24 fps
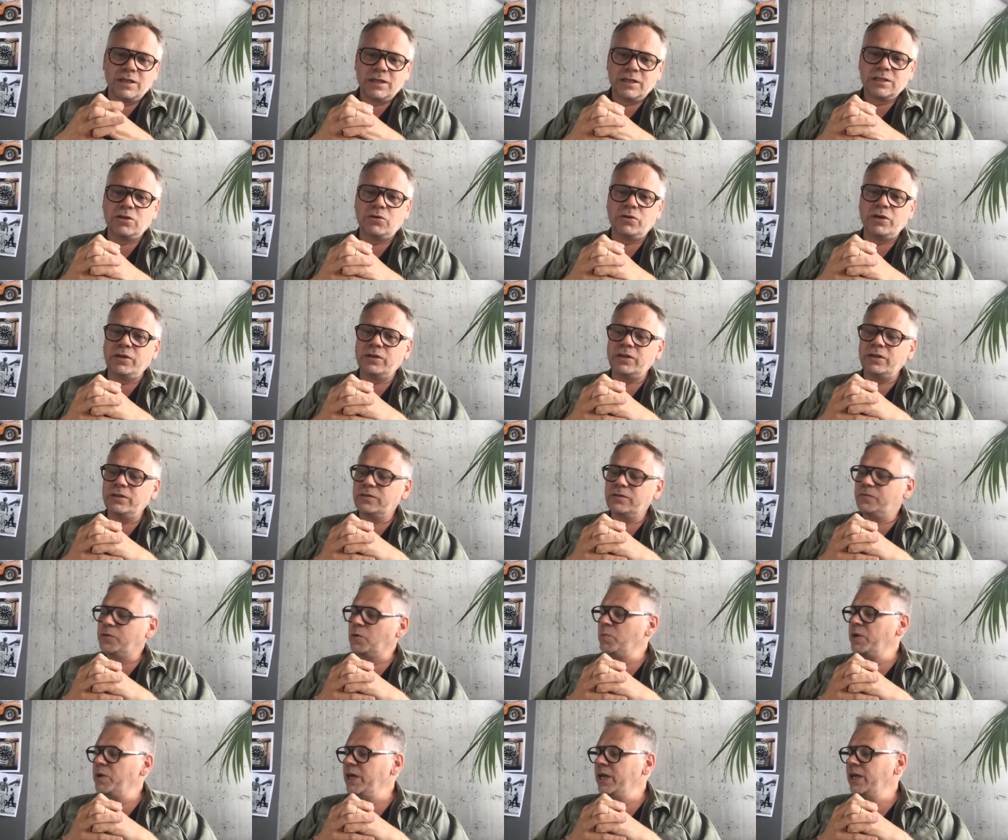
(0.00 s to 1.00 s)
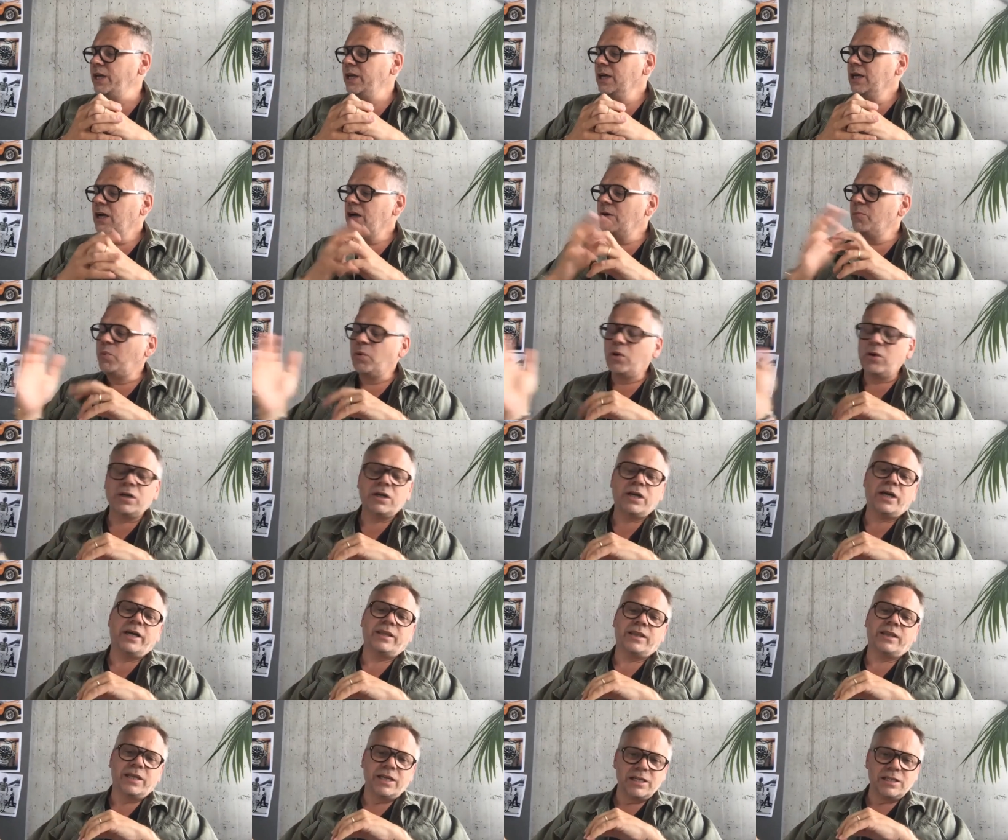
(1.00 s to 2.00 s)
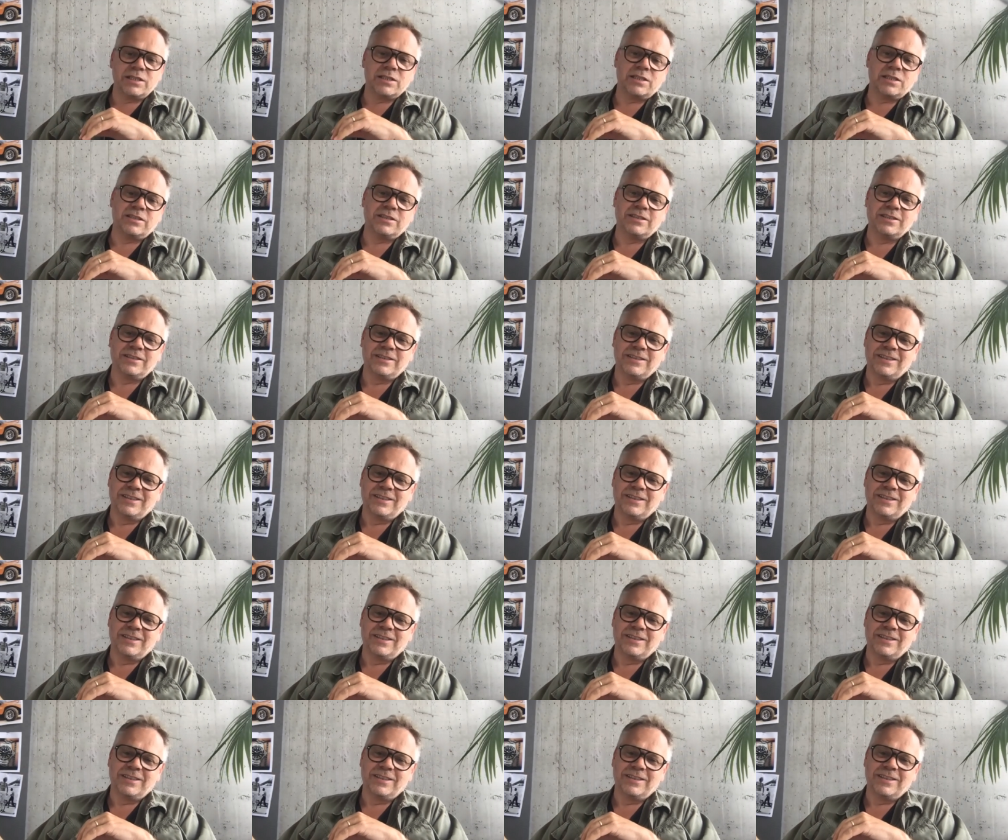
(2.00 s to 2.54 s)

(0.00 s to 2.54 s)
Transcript: so it for me a book like this